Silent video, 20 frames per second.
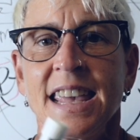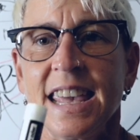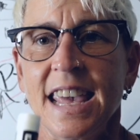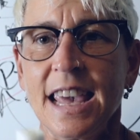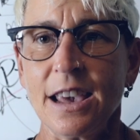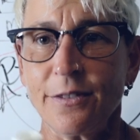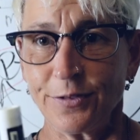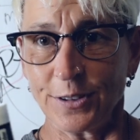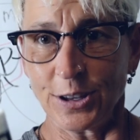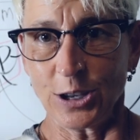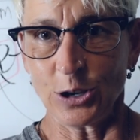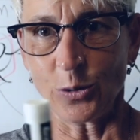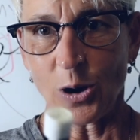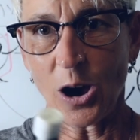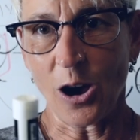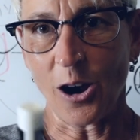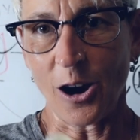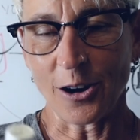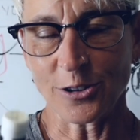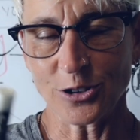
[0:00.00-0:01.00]
If you
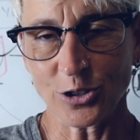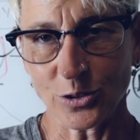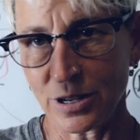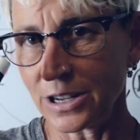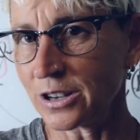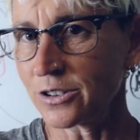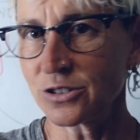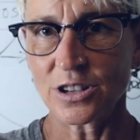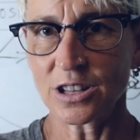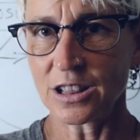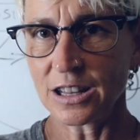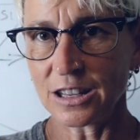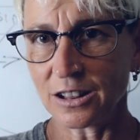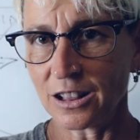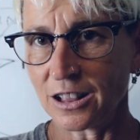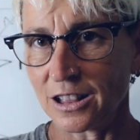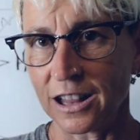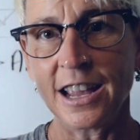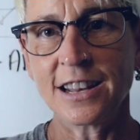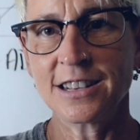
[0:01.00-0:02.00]
are, so here's a
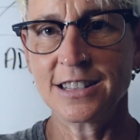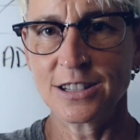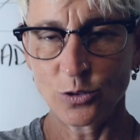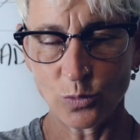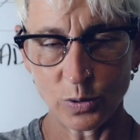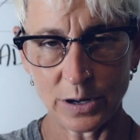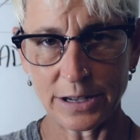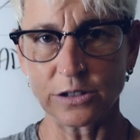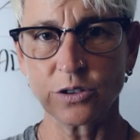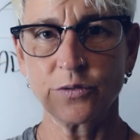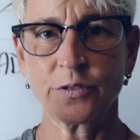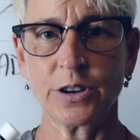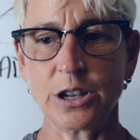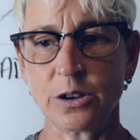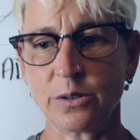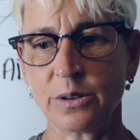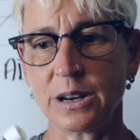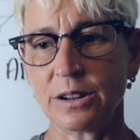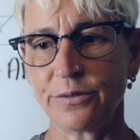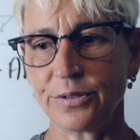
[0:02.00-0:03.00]
little quiz for
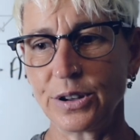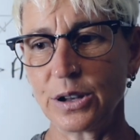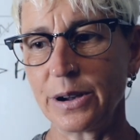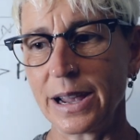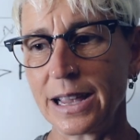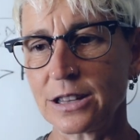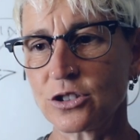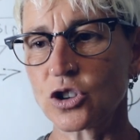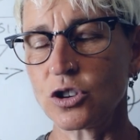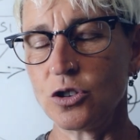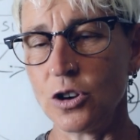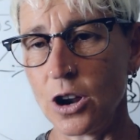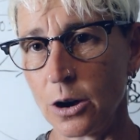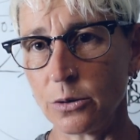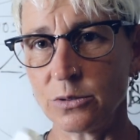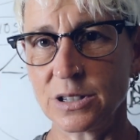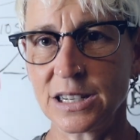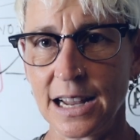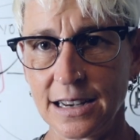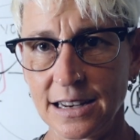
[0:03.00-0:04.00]
you, and if you answer
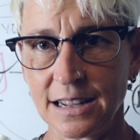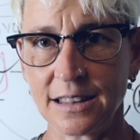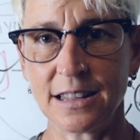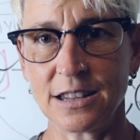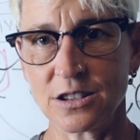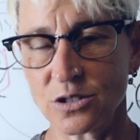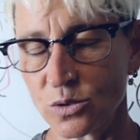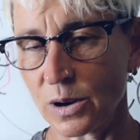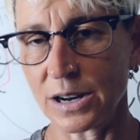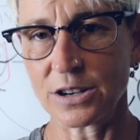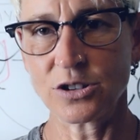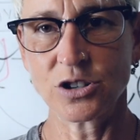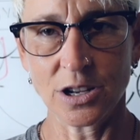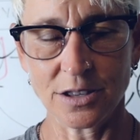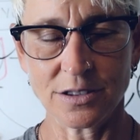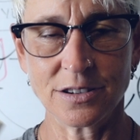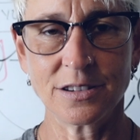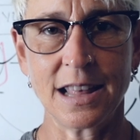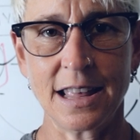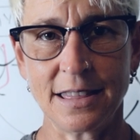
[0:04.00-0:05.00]
no to any of these
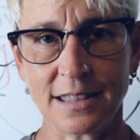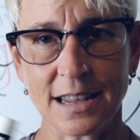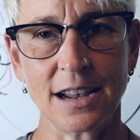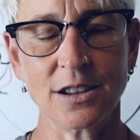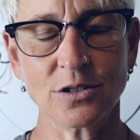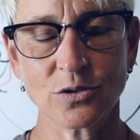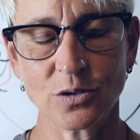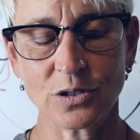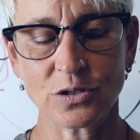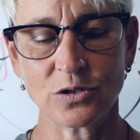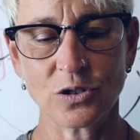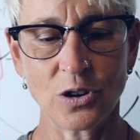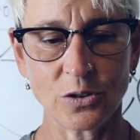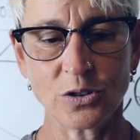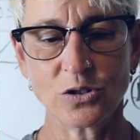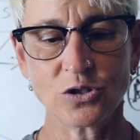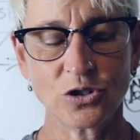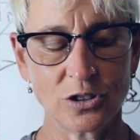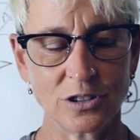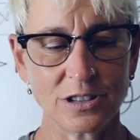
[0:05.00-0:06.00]
questions, then the answer is no,
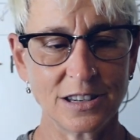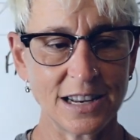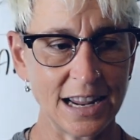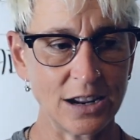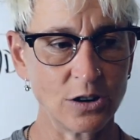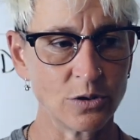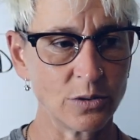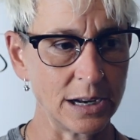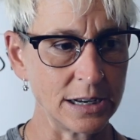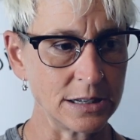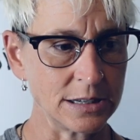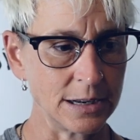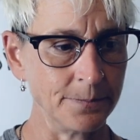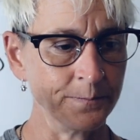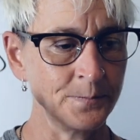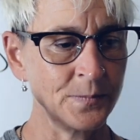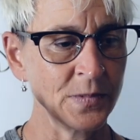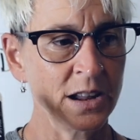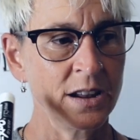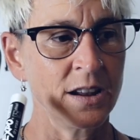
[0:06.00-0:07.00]
you shouldn't take creatine.
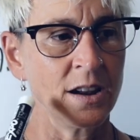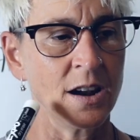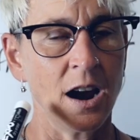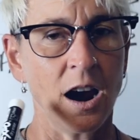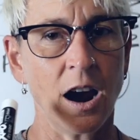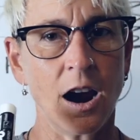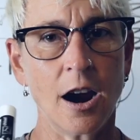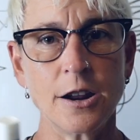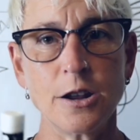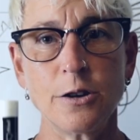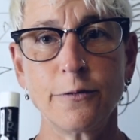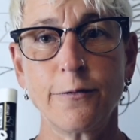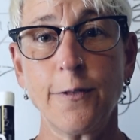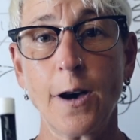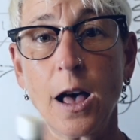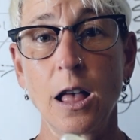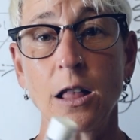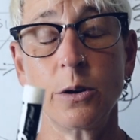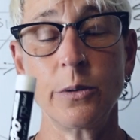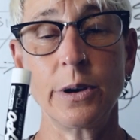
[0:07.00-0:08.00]
Are you
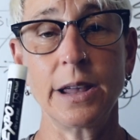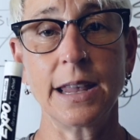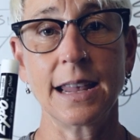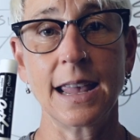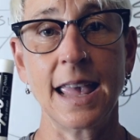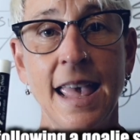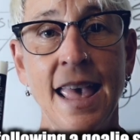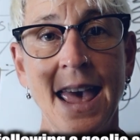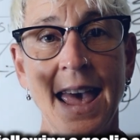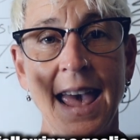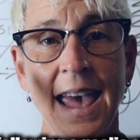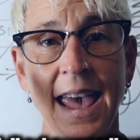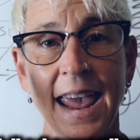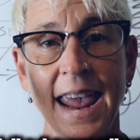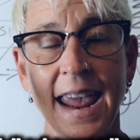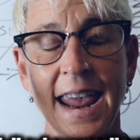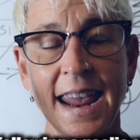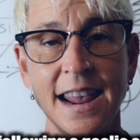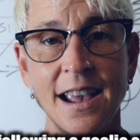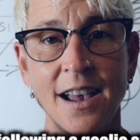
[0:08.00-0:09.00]
following
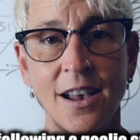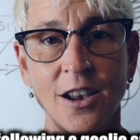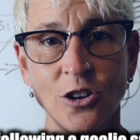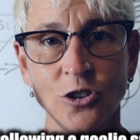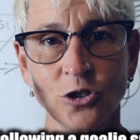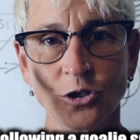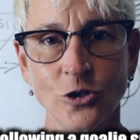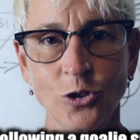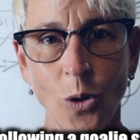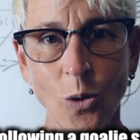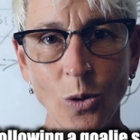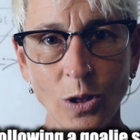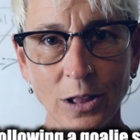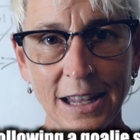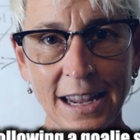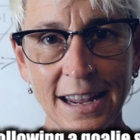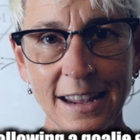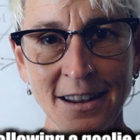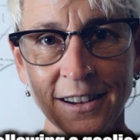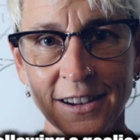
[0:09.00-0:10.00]
a
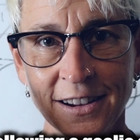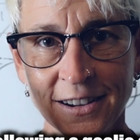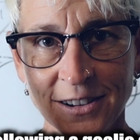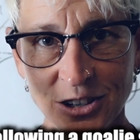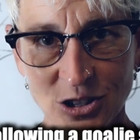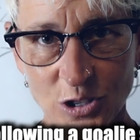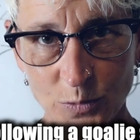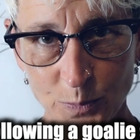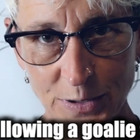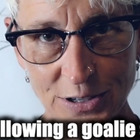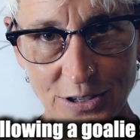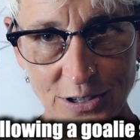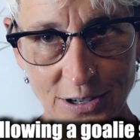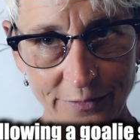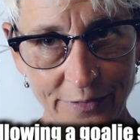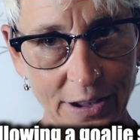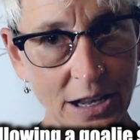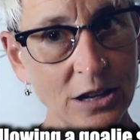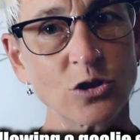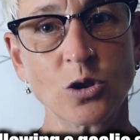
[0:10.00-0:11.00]
goalie
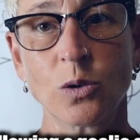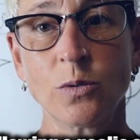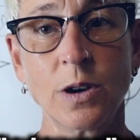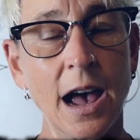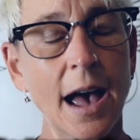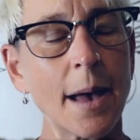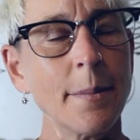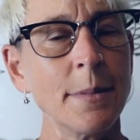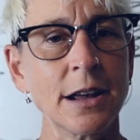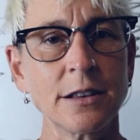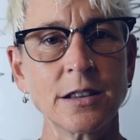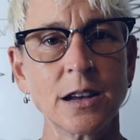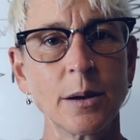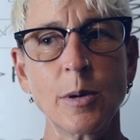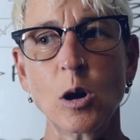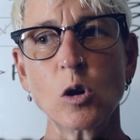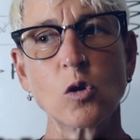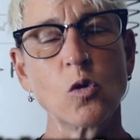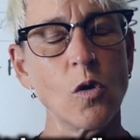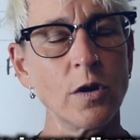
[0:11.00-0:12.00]
specific? So now I'm not talking
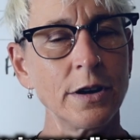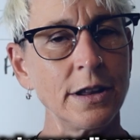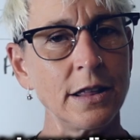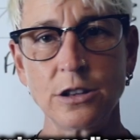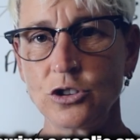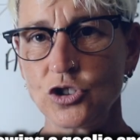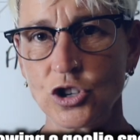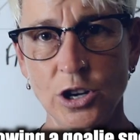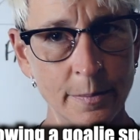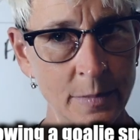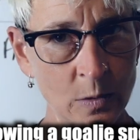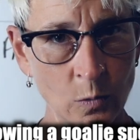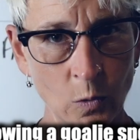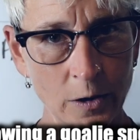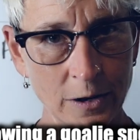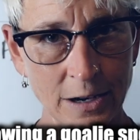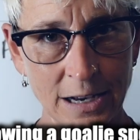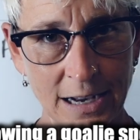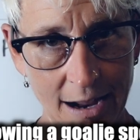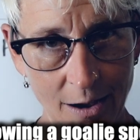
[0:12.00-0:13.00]
about going to the gym and
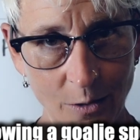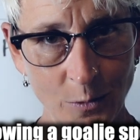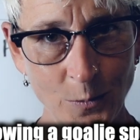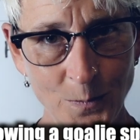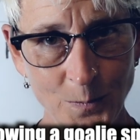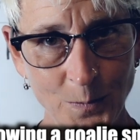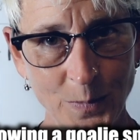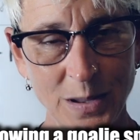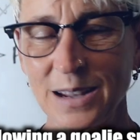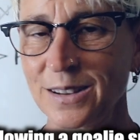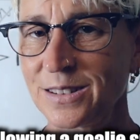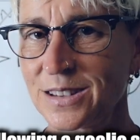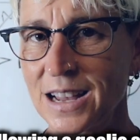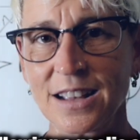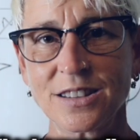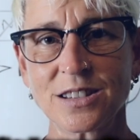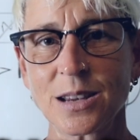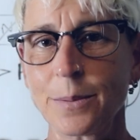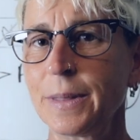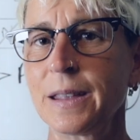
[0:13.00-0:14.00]
working out because
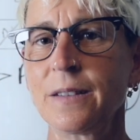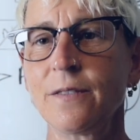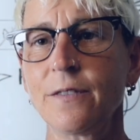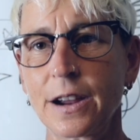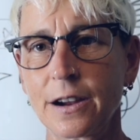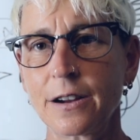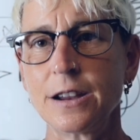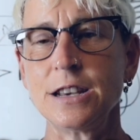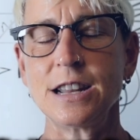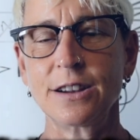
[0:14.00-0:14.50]
that's something very